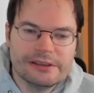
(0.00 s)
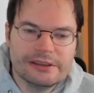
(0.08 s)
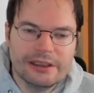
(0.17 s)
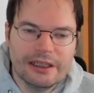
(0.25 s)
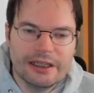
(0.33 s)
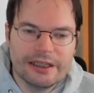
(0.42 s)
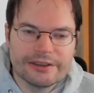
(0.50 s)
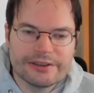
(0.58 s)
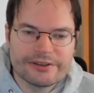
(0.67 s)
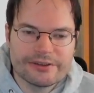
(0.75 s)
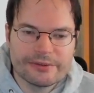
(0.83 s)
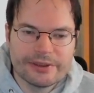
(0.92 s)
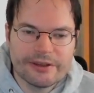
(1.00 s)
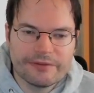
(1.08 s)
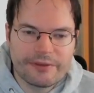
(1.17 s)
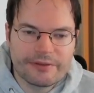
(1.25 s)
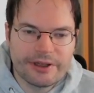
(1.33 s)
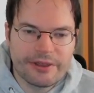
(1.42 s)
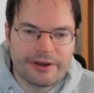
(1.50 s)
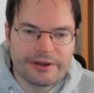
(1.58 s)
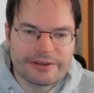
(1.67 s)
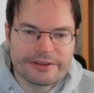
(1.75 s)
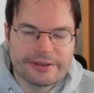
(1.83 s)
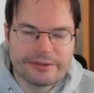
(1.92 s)
And so we have three
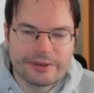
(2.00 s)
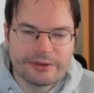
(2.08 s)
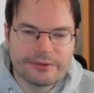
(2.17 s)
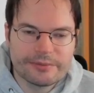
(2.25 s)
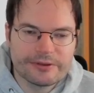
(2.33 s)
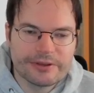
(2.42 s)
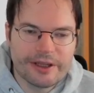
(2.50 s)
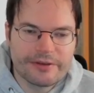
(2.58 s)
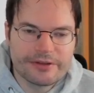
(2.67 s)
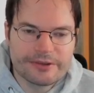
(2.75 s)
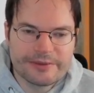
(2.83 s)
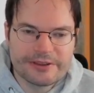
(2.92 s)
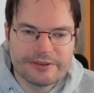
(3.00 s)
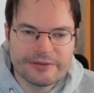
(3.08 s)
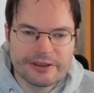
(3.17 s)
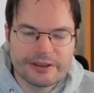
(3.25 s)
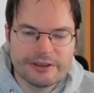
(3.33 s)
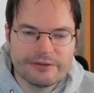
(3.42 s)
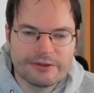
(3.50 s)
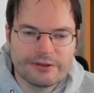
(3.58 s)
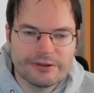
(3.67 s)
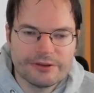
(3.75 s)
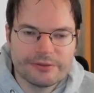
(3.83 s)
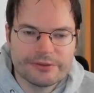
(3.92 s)
things that we group together specifically
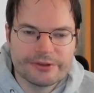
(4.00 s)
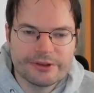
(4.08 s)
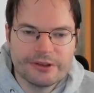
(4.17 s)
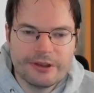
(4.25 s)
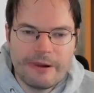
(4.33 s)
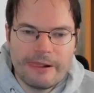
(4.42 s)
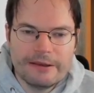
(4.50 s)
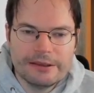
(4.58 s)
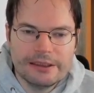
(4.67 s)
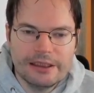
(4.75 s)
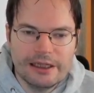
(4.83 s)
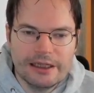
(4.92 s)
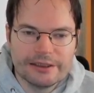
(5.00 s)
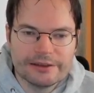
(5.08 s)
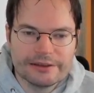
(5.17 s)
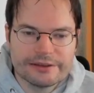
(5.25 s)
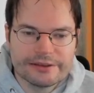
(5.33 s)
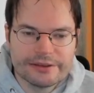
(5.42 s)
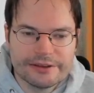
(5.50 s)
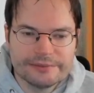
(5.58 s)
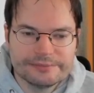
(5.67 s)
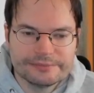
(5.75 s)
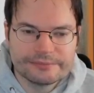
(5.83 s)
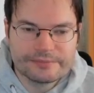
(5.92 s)
for a user, and
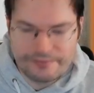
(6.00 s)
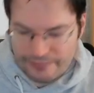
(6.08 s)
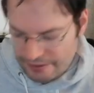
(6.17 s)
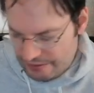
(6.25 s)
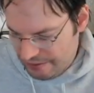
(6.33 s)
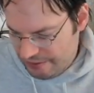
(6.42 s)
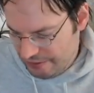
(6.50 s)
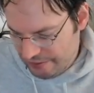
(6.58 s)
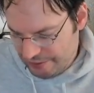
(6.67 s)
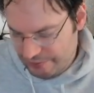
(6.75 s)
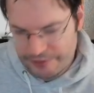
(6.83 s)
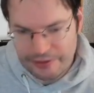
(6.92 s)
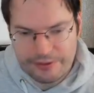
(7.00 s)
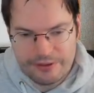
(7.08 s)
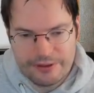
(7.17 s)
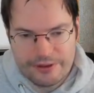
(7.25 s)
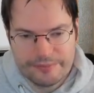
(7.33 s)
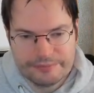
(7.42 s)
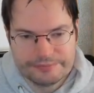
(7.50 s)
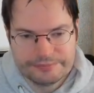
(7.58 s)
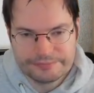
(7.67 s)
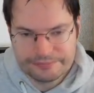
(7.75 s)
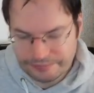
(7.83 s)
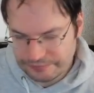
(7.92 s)
and we call them
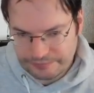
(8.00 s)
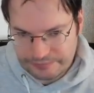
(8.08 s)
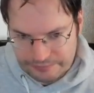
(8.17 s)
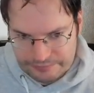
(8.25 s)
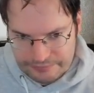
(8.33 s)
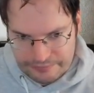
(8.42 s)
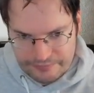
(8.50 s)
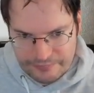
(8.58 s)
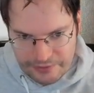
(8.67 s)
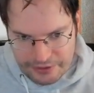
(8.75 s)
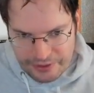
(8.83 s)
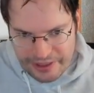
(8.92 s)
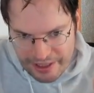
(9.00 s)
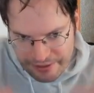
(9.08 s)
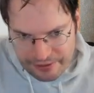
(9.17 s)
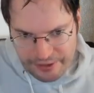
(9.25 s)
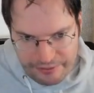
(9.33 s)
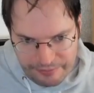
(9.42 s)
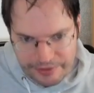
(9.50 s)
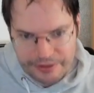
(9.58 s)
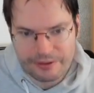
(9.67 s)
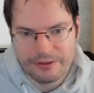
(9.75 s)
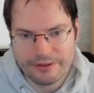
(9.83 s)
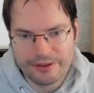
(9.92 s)
together. We
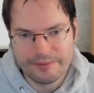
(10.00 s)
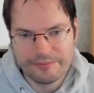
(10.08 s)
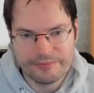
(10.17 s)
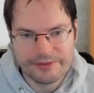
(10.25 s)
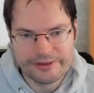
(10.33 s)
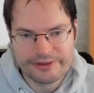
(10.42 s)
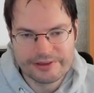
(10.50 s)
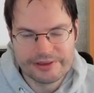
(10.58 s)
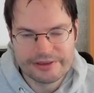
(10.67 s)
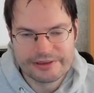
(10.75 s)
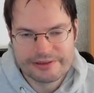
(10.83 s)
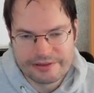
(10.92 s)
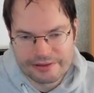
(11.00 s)
call them this